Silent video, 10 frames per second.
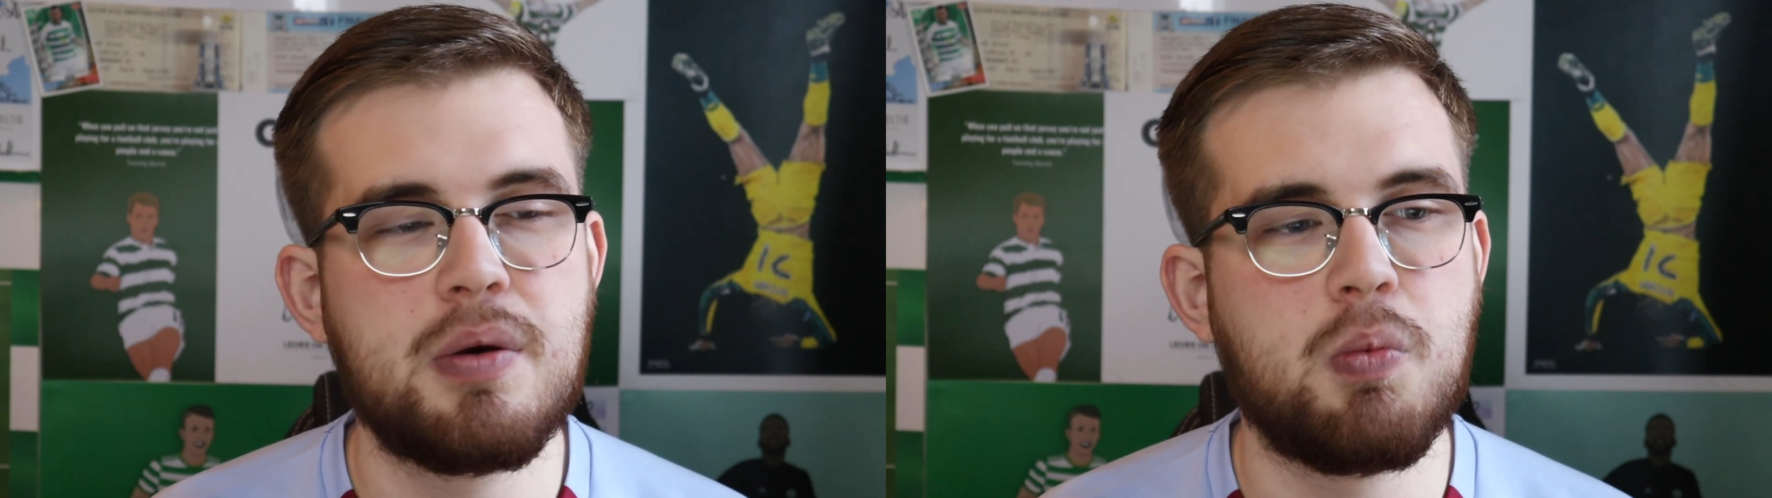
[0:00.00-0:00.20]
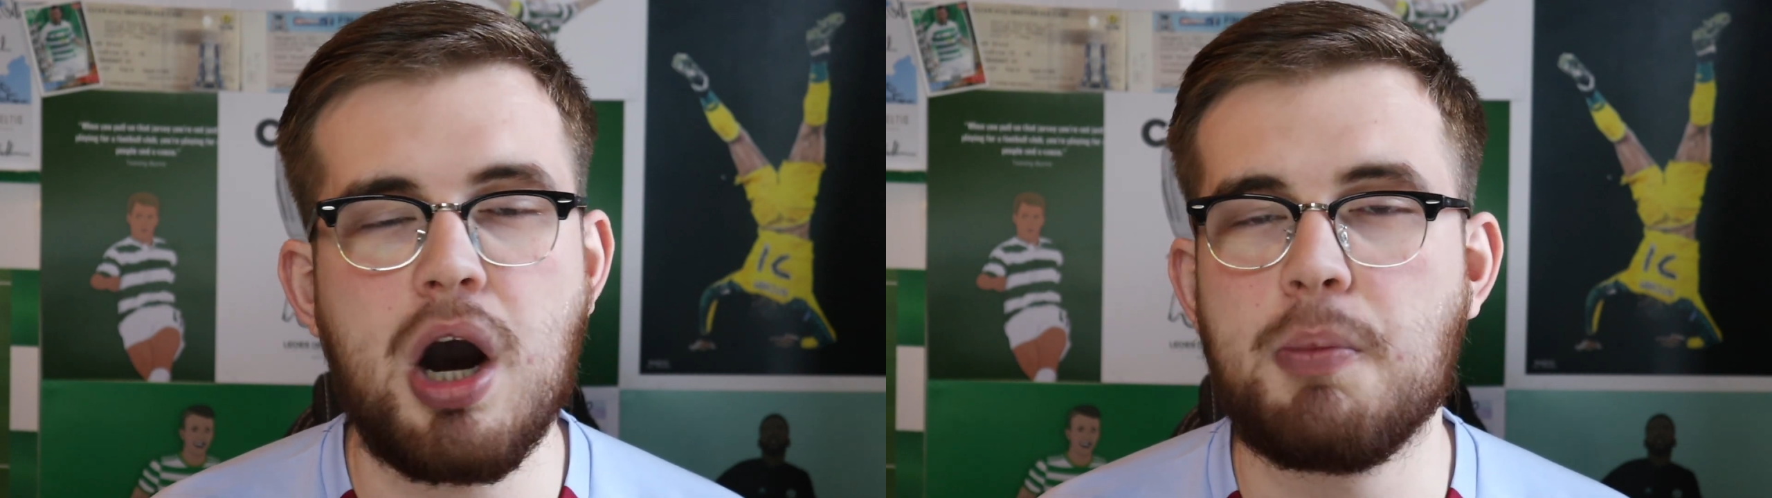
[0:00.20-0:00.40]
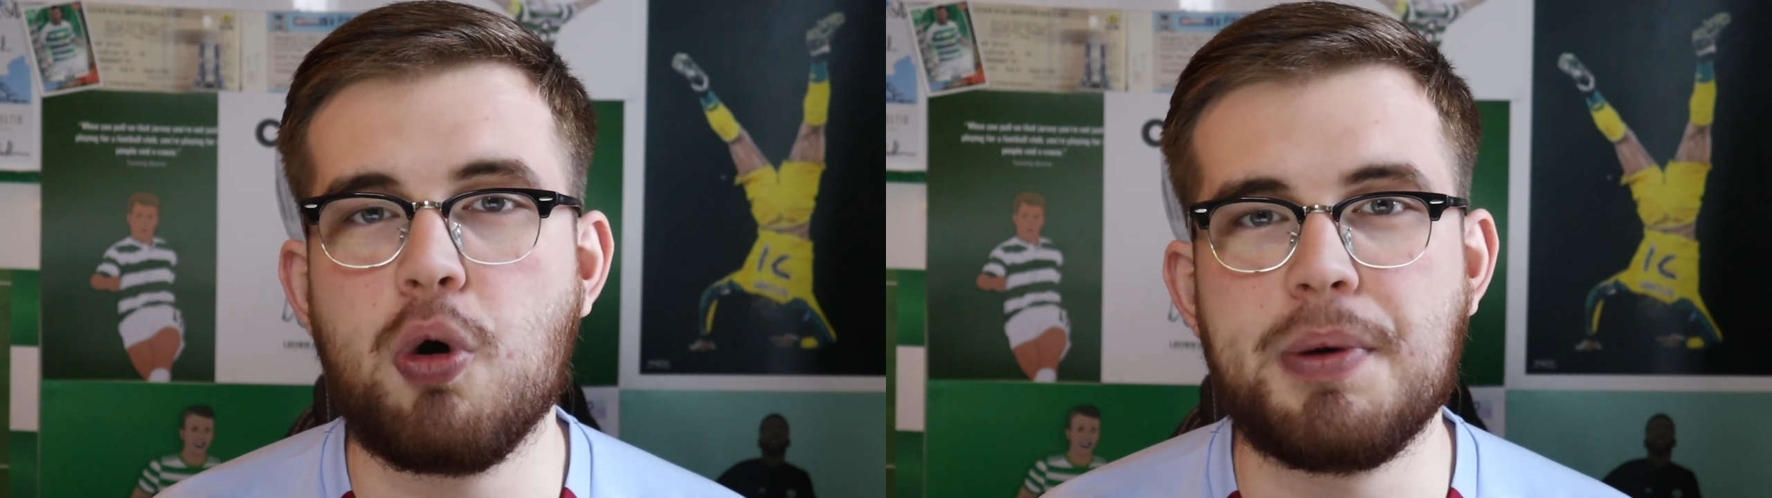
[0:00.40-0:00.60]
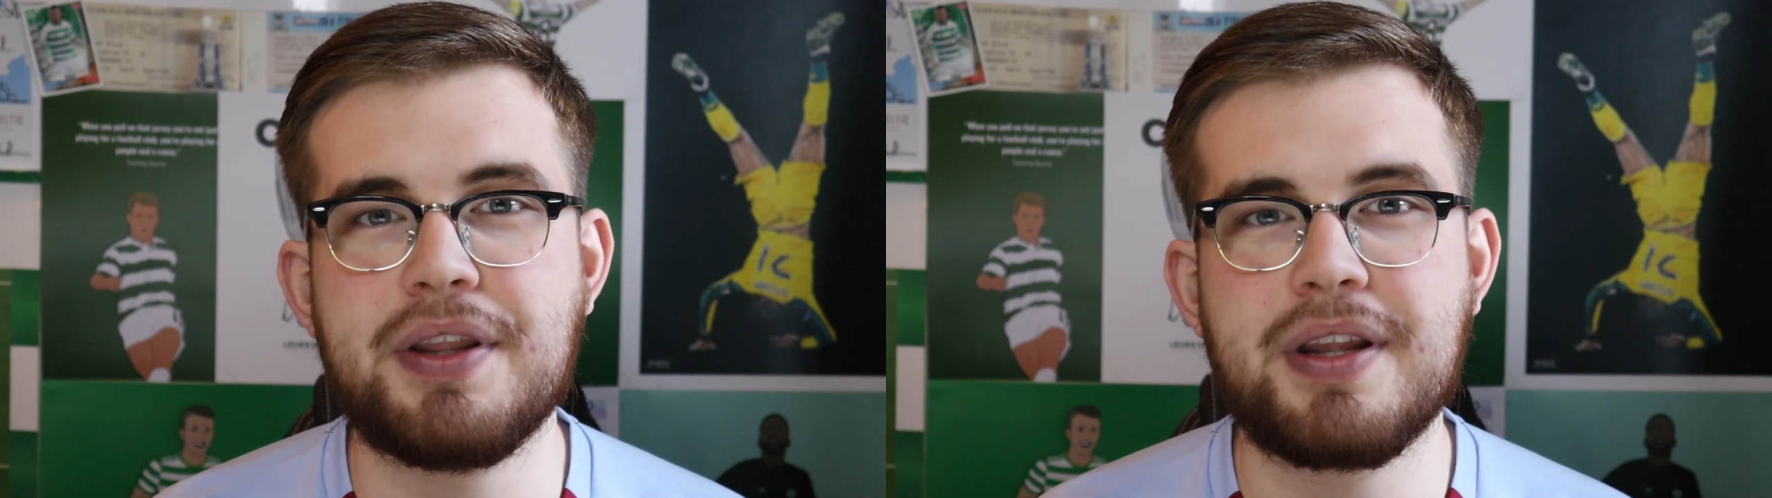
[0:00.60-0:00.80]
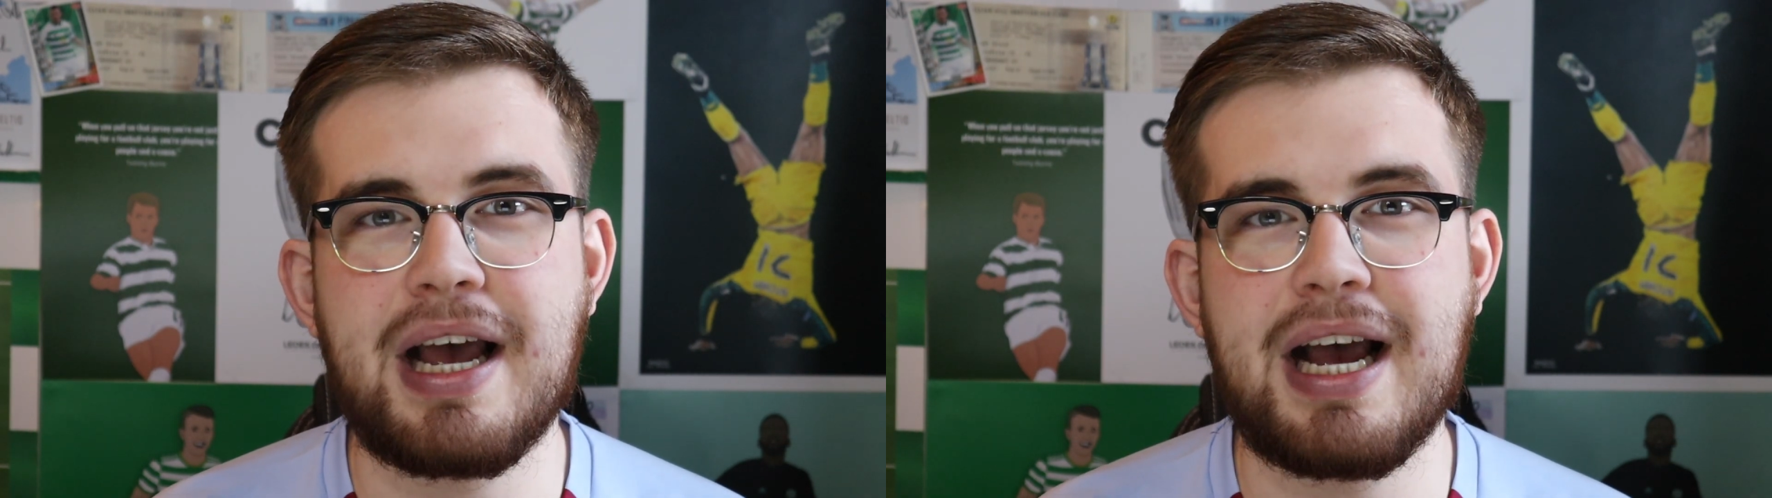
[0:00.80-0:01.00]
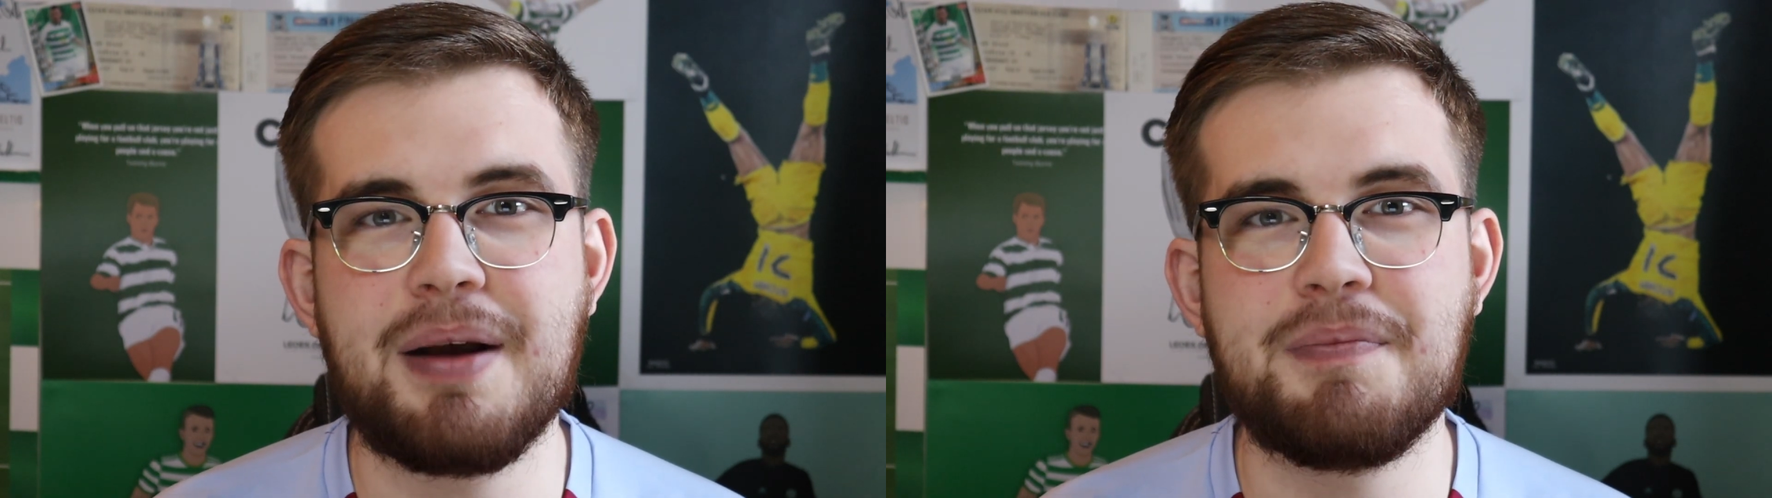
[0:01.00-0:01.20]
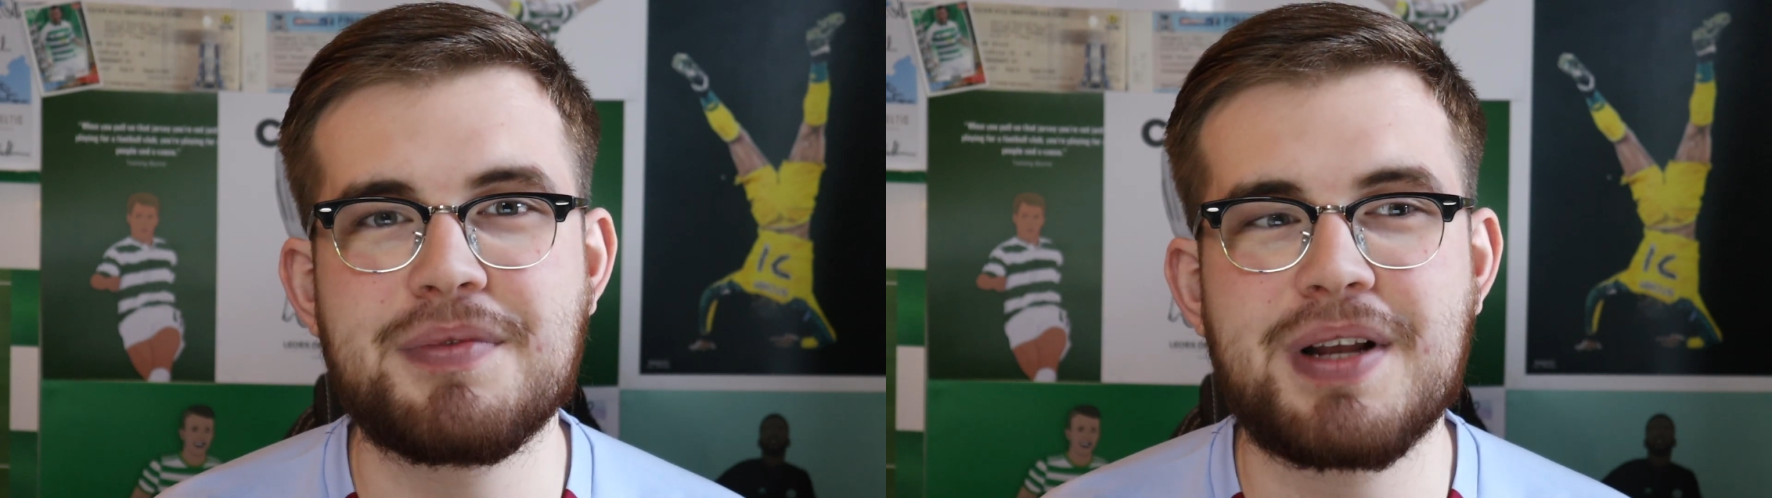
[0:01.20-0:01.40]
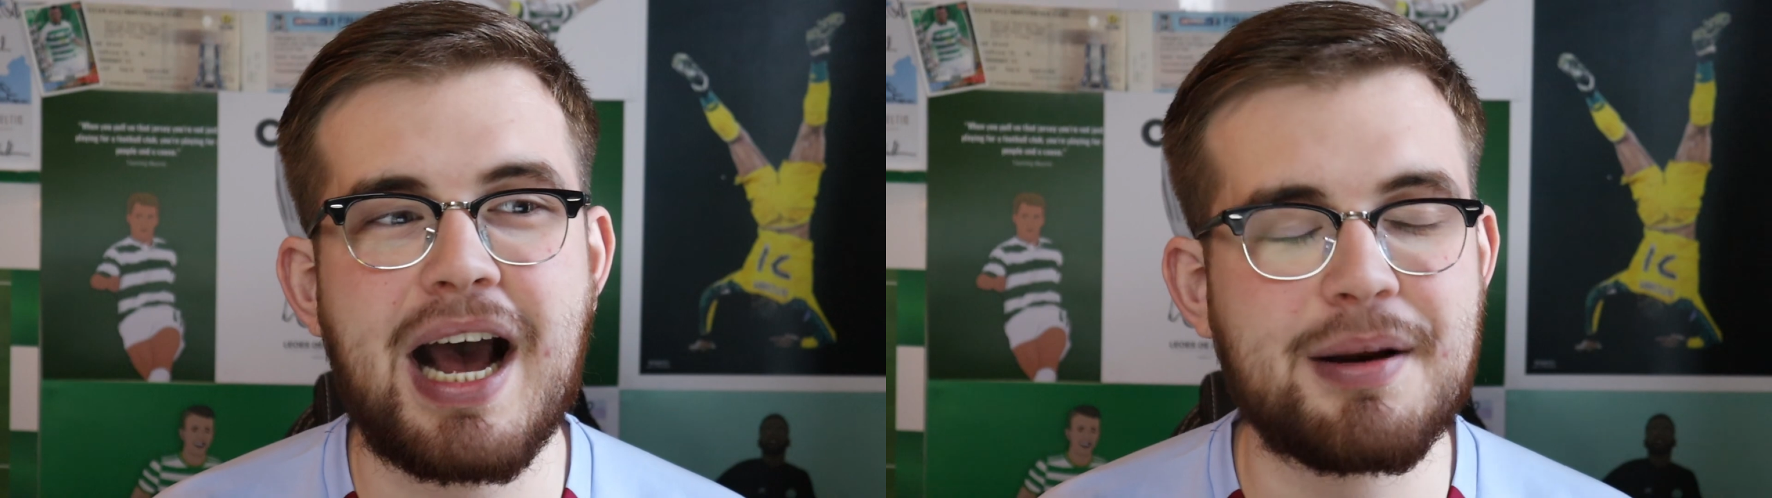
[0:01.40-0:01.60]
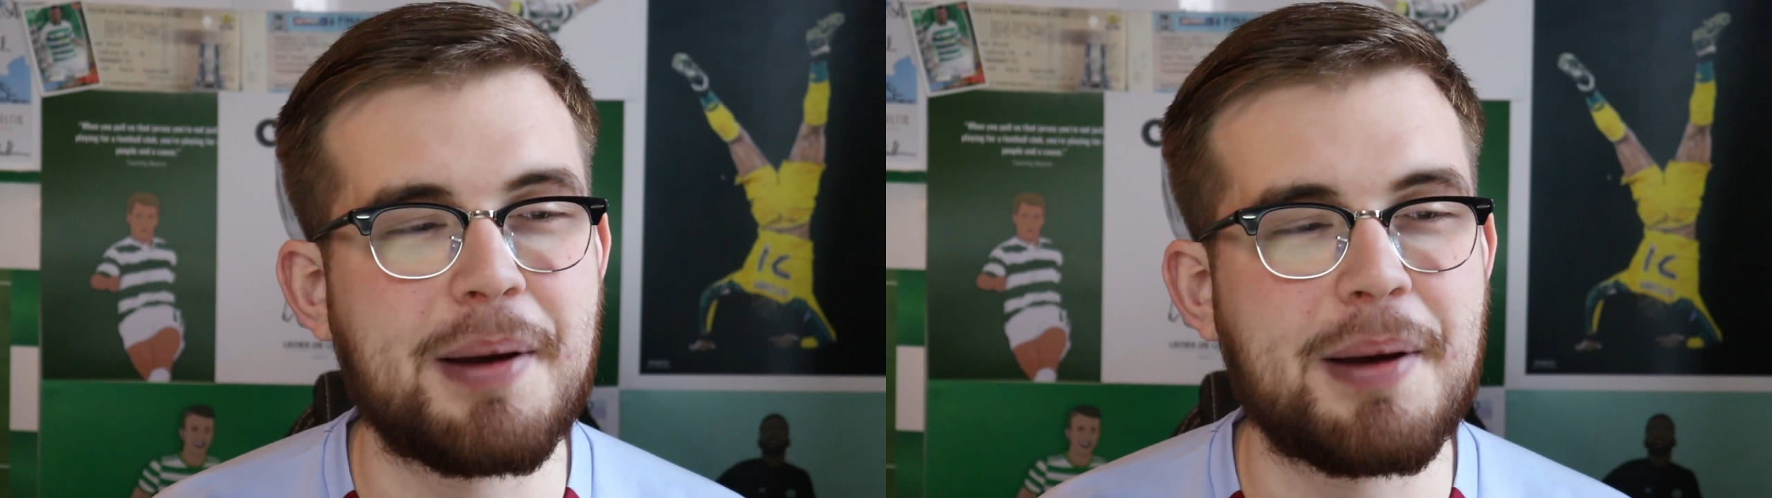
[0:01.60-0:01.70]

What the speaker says: What a moment. I